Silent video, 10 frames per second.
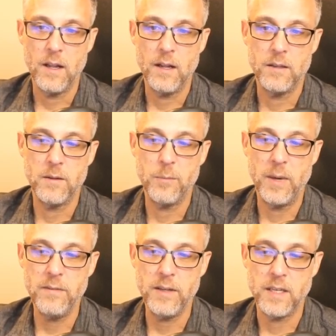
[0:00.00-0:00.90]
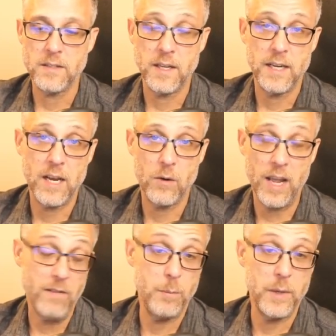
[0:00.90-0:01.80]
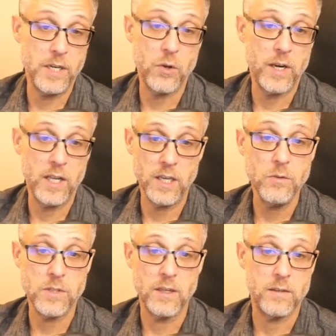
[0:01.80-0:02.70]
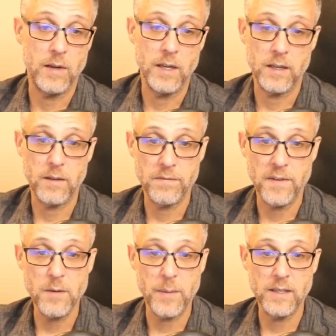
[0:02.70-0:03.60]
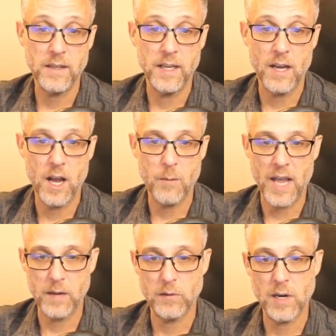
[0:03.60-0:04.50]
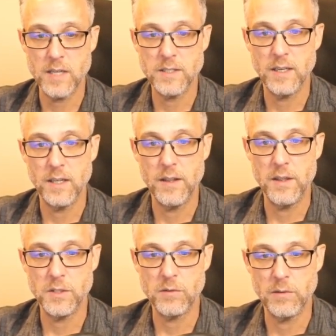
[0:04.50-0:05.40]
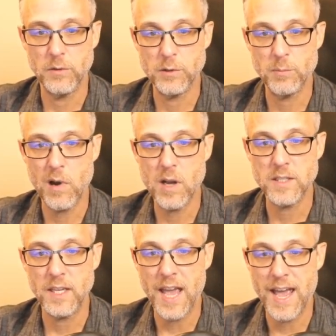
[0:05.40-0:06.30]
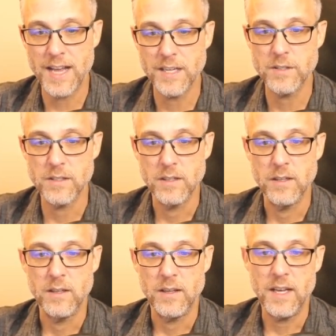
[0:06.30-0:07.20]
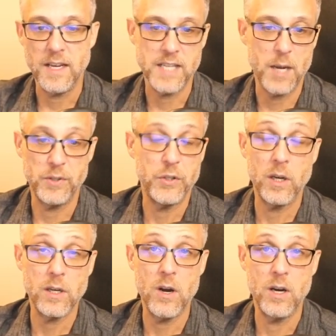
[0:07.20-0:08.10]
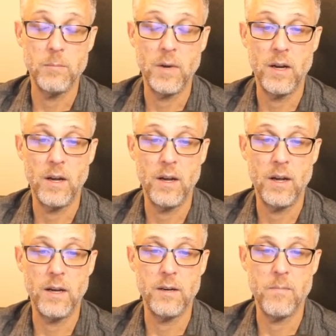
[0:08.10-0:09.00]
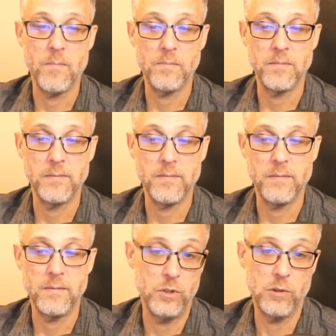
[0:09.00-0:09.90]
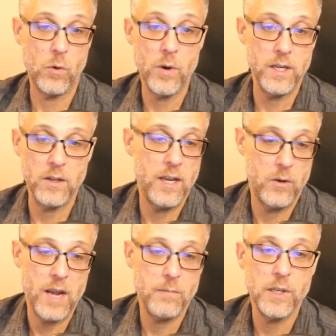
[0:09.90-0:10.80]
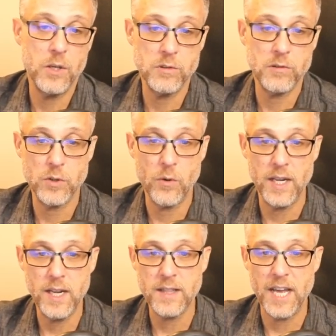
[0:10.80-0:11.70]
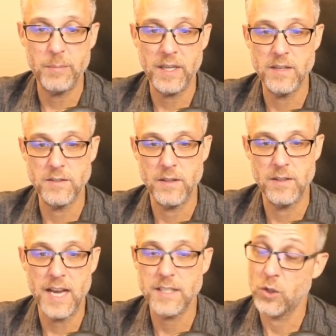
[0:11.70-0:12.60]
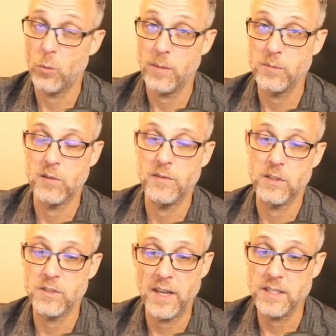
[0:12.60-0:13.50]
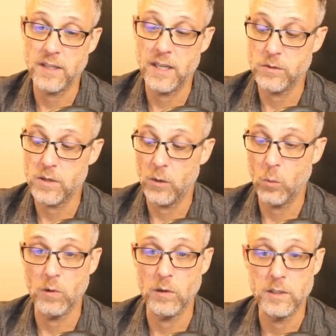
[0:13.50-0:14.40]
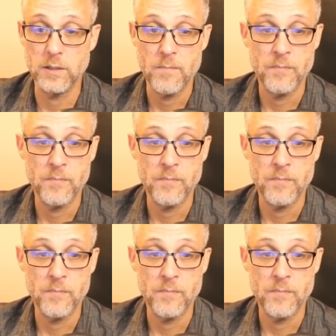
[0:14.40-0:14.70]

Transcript: The benefit is that now everybody's going to use it, right? Like fundamentally, I'm advertising this reverse proxy as example.com. You're going to, every user is going to hit that because that's the web server that's facing the outside world.